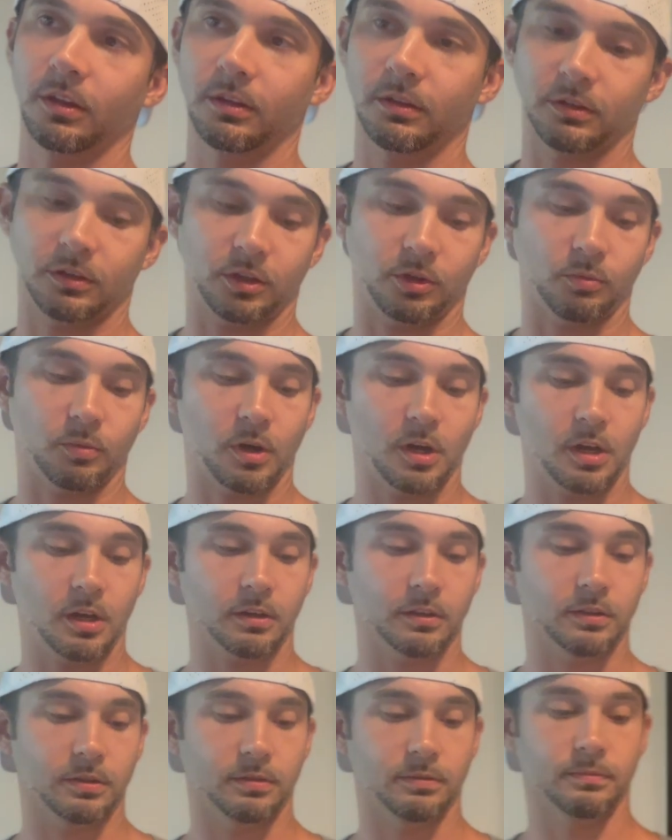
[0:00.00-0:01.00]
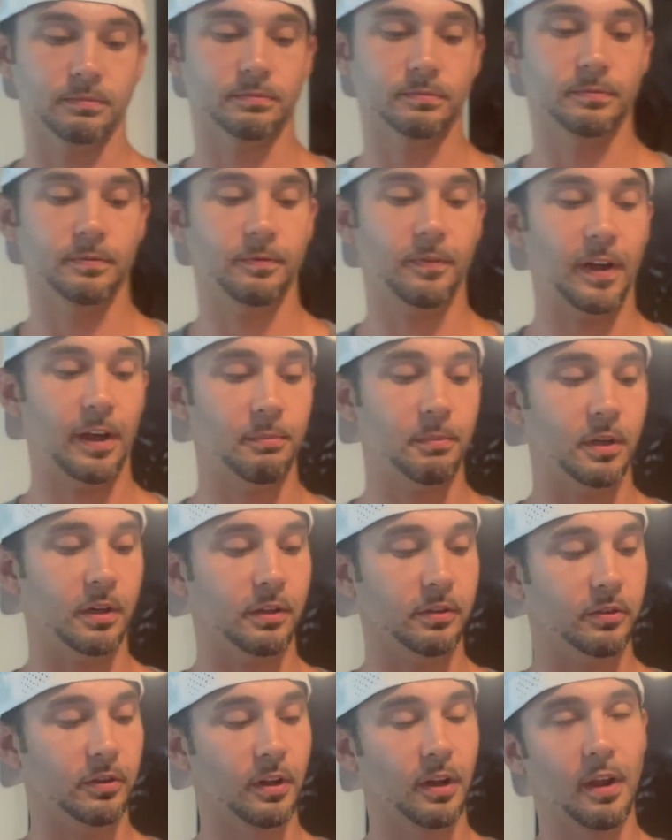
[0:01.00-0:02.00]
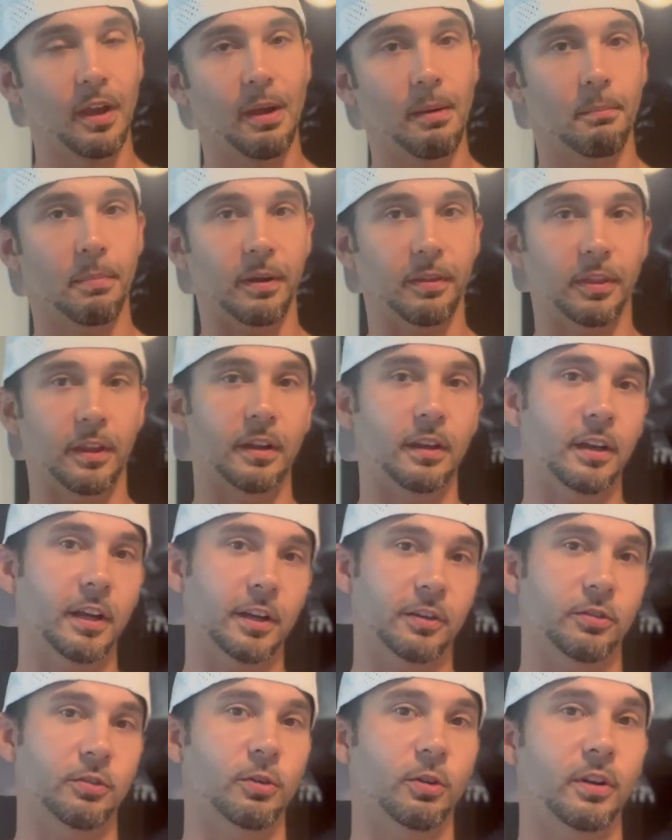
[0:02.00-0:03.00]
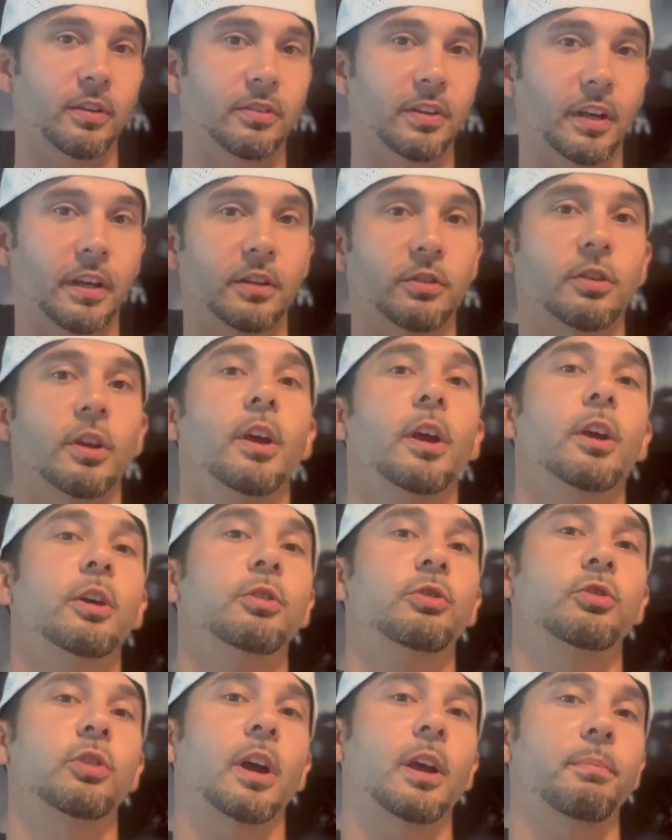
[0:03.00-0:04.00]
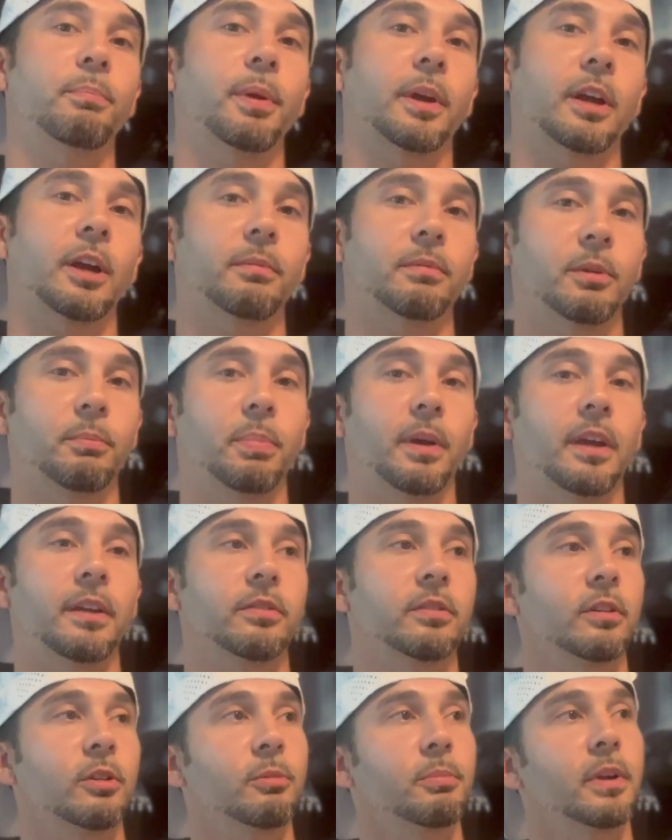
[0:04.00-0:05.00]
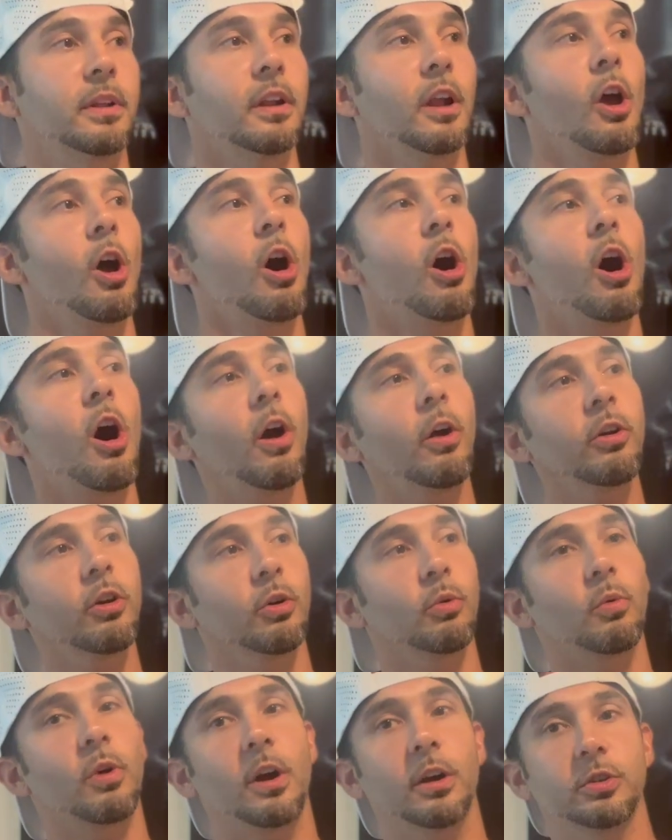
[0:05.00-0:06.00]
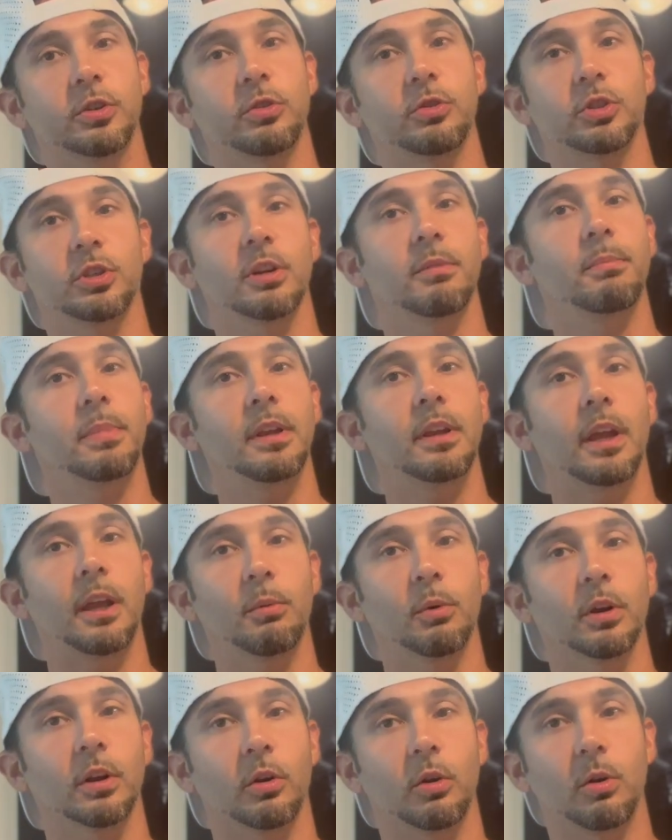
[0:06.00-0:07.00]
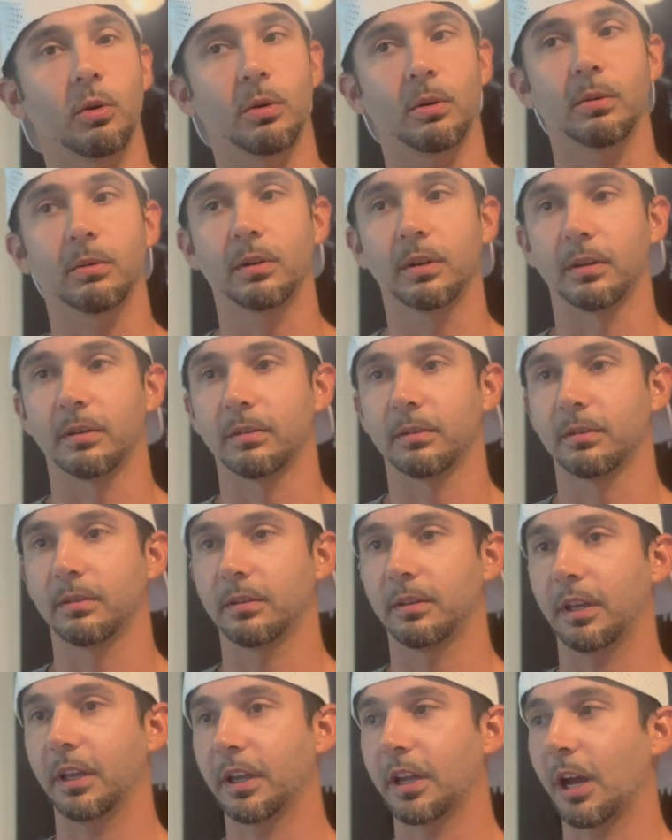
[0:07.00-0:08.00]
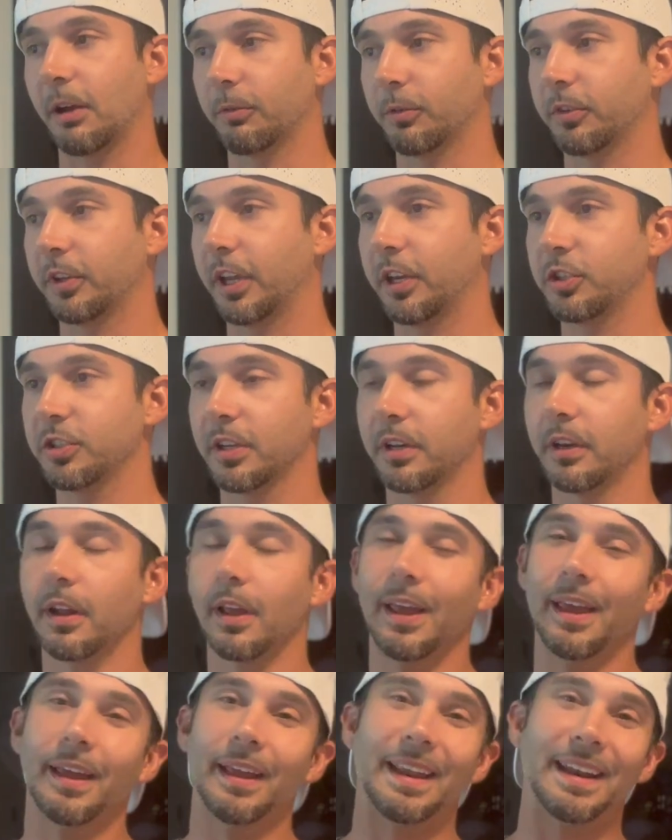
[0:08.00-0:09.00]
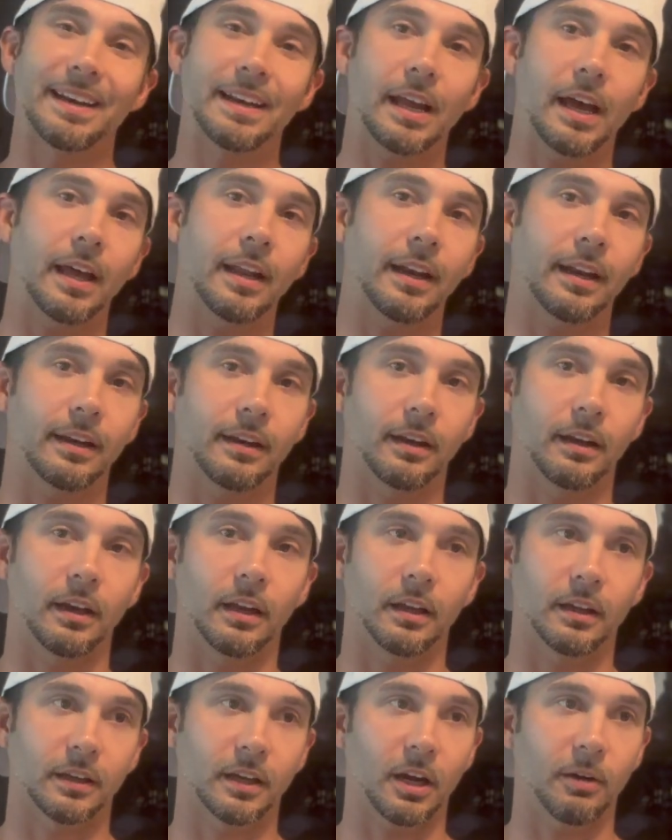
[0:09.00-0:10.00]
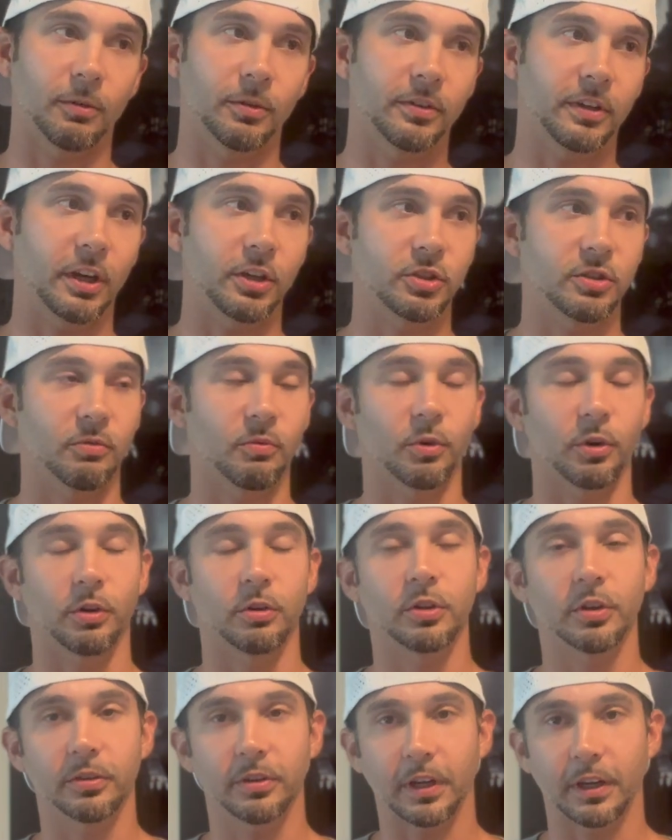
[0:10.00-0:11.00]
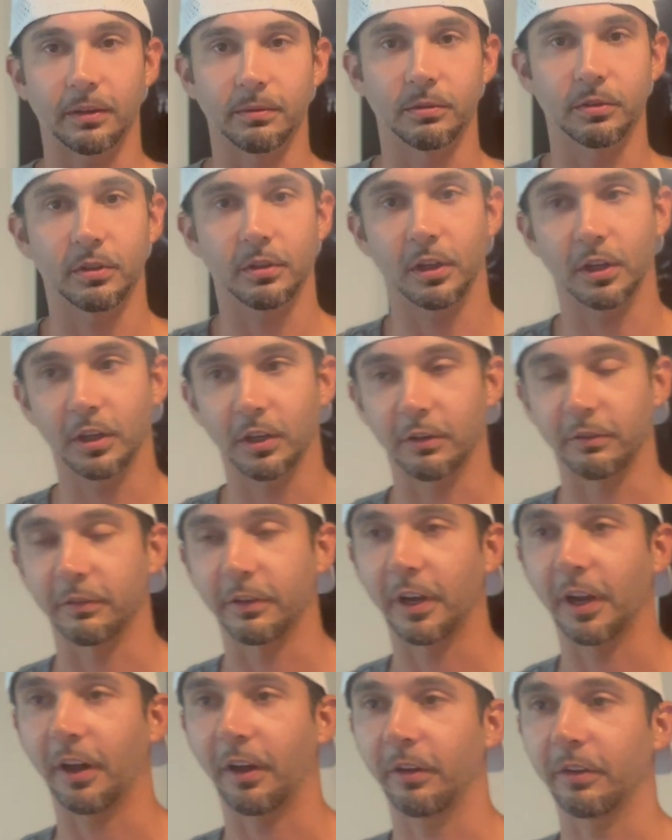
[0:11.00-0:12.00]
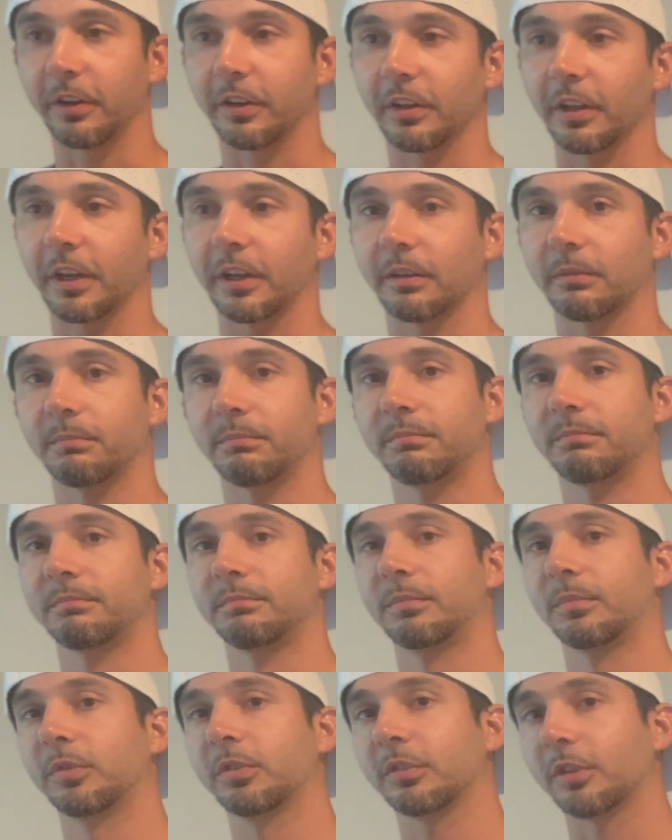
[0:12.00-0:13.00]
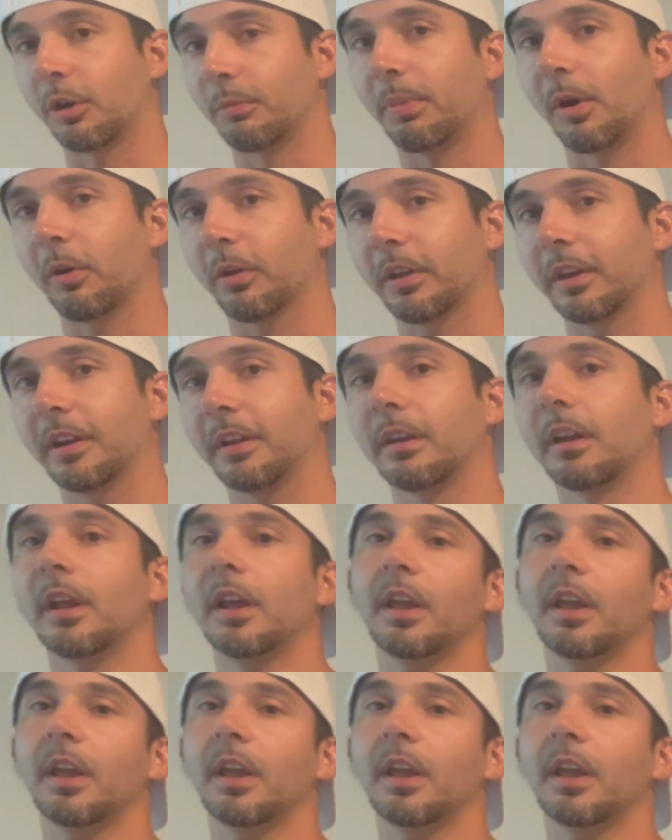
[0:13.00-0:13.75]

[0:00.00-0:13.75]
you walk 5 minutes, but then the next 30 seconds, try and pick up the pace a little bit. All your walks, you should be able to hold a conversation, not a conversation where you're just like slugging around and like slow poking it.